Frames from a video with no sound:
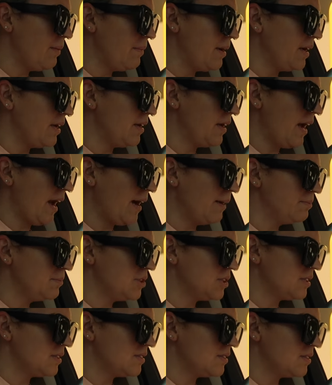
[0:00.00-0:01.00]
my app
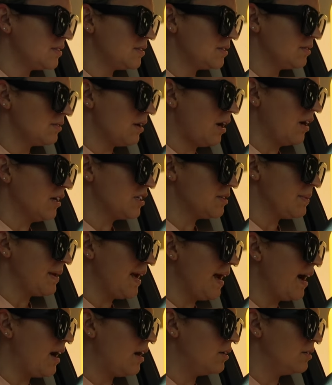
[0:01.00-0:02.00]
just logged me
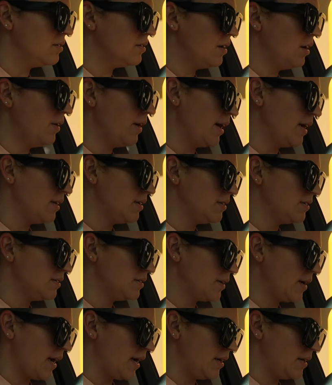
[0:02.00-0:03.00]
out. Okay,
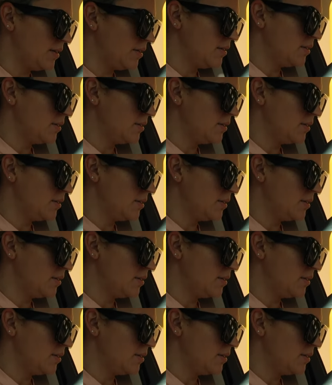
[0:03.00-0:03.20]
it's okay.